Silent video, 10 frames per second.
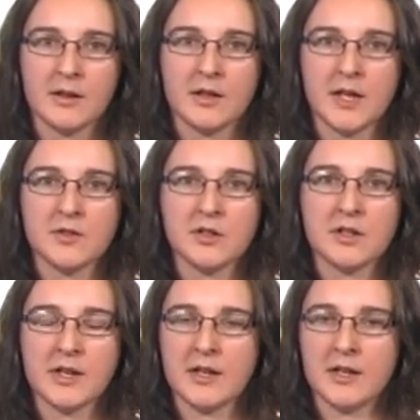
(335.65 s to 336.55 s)

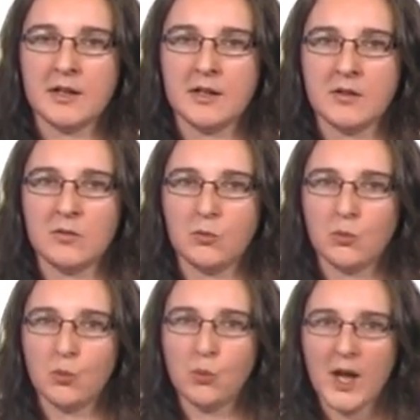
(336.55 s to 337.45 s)
Another
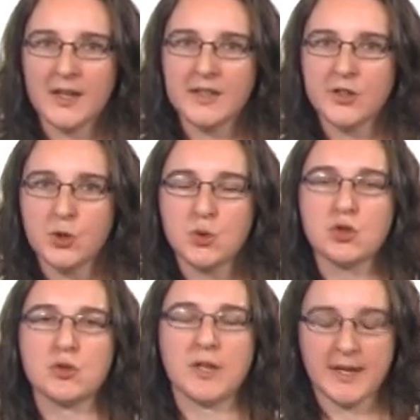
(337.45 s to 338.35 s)
widely
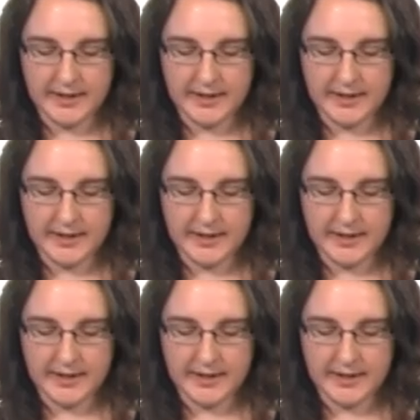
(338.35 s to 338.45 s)
used